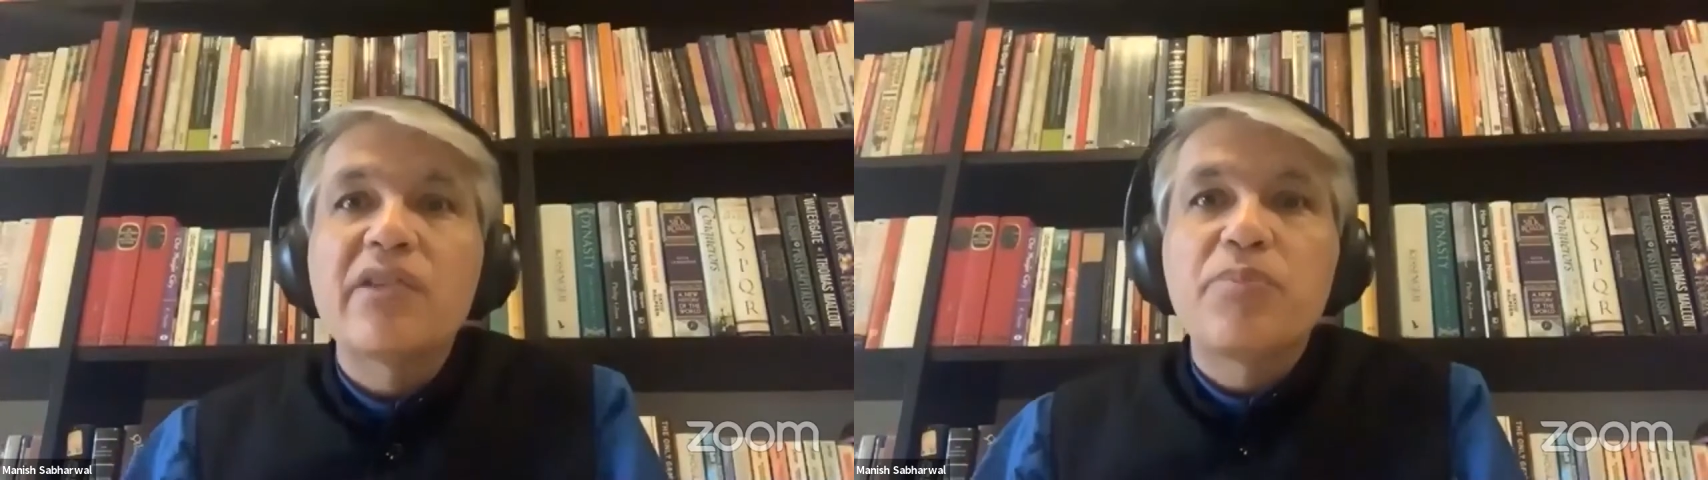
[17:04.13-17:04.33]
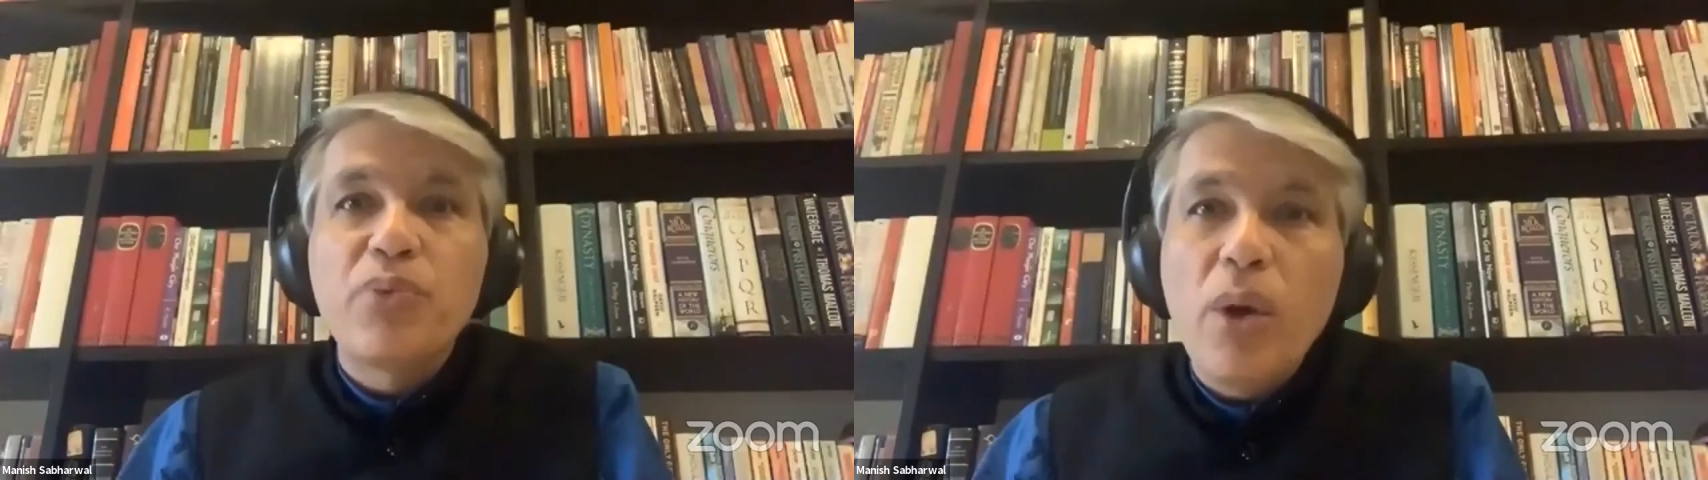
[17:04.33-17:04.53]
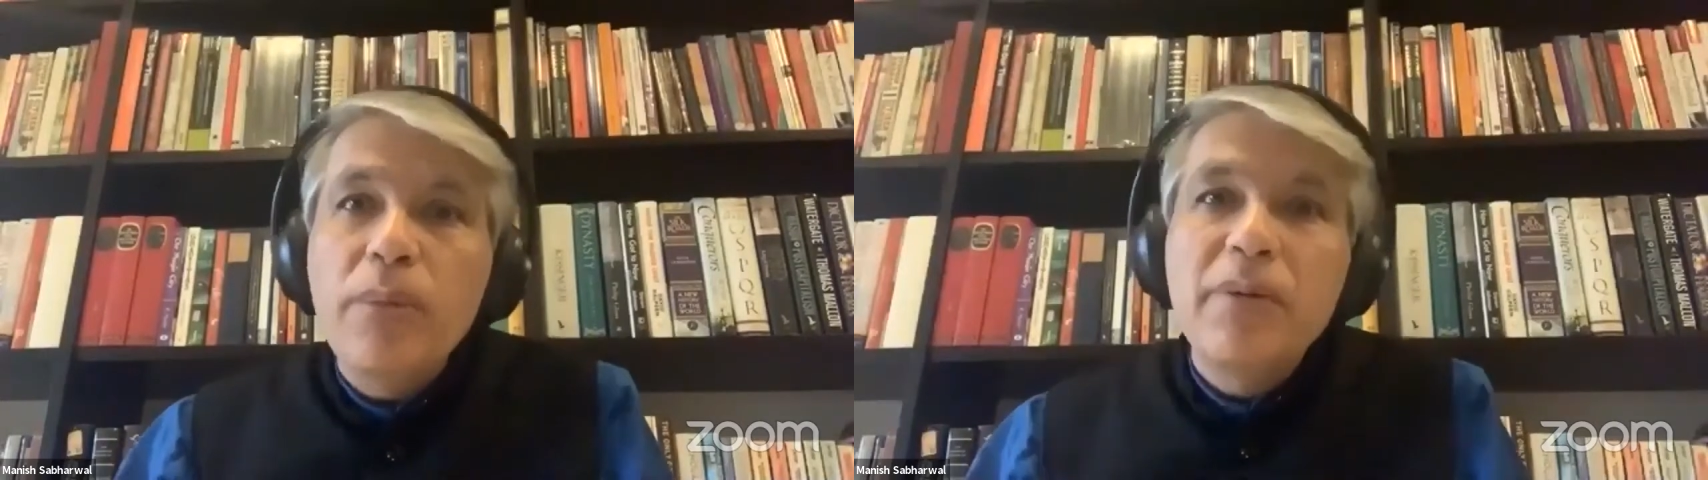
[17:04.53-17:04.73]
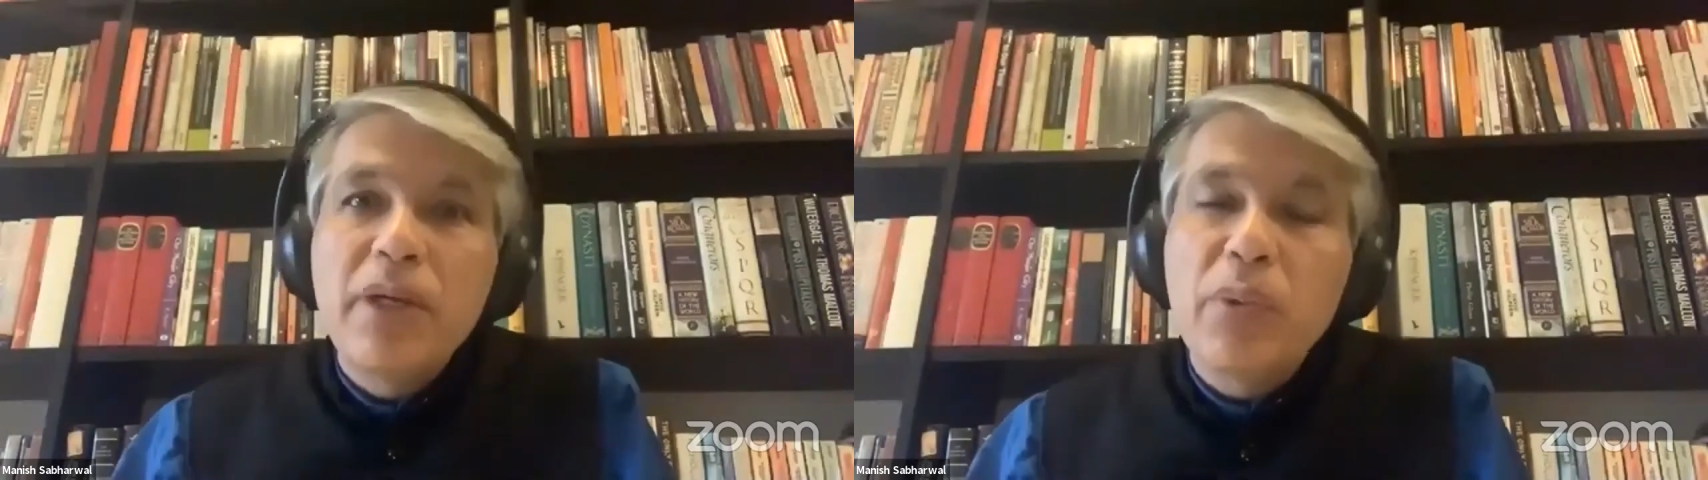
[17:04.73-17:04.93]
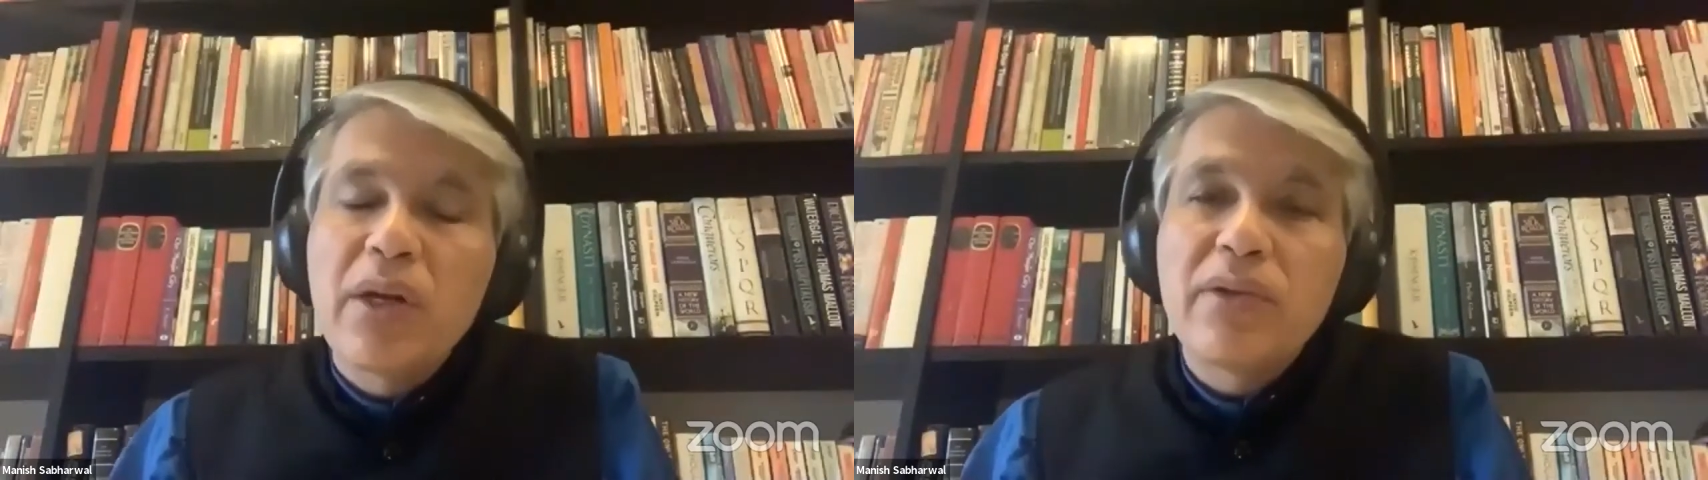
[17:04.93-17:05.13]
that is
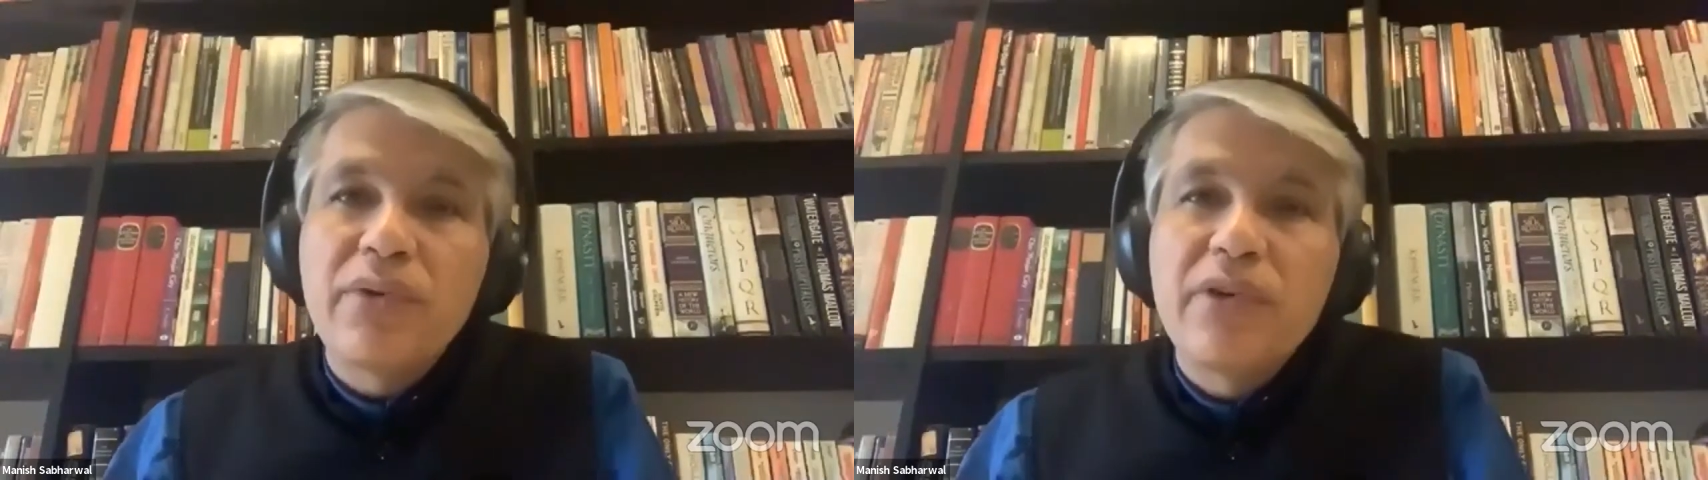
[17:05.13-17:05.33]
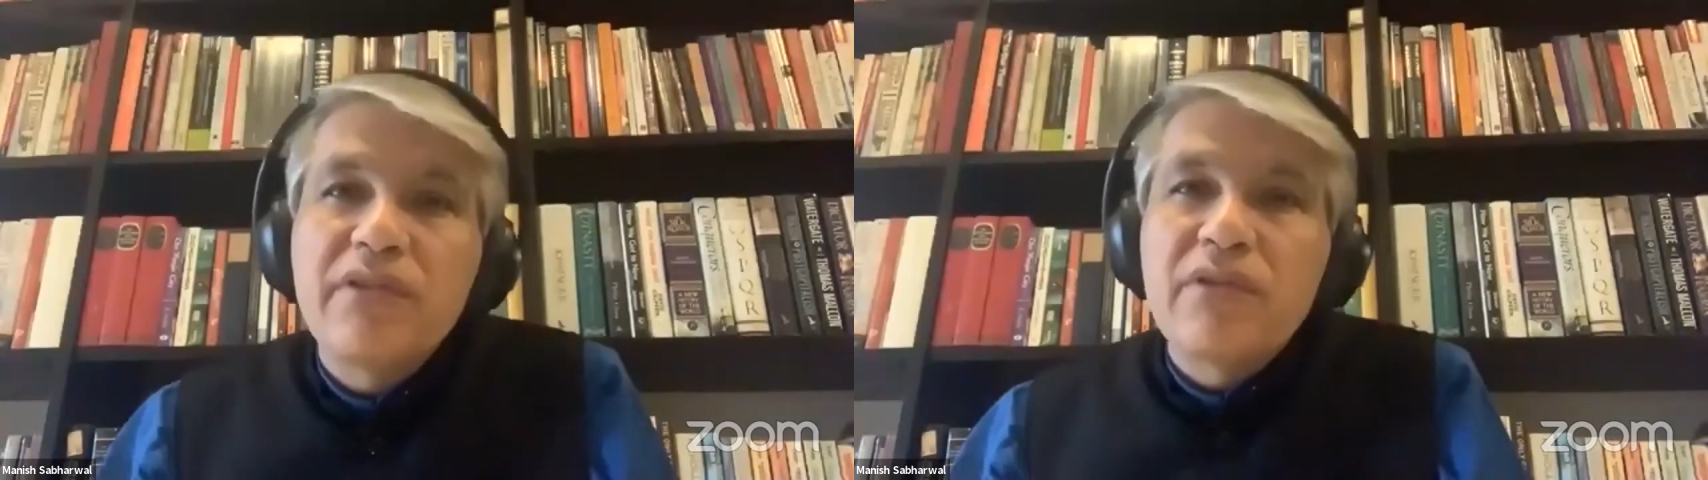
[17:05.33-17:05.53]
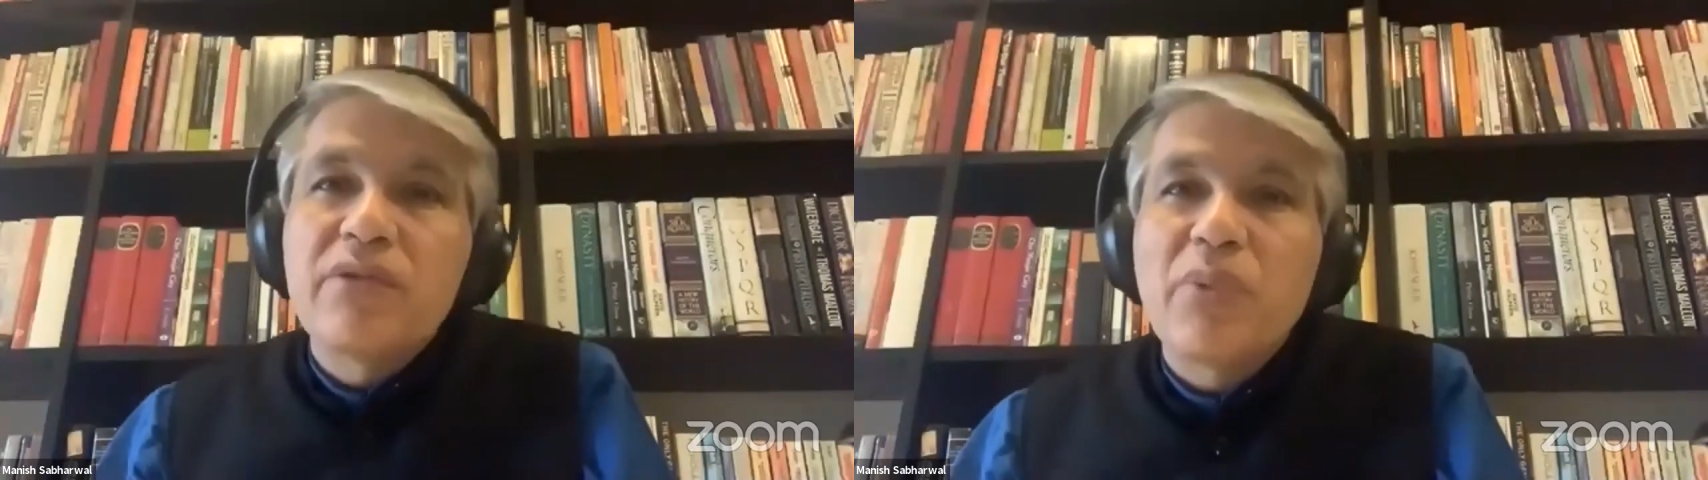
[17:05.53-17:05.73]
probably one of the reasons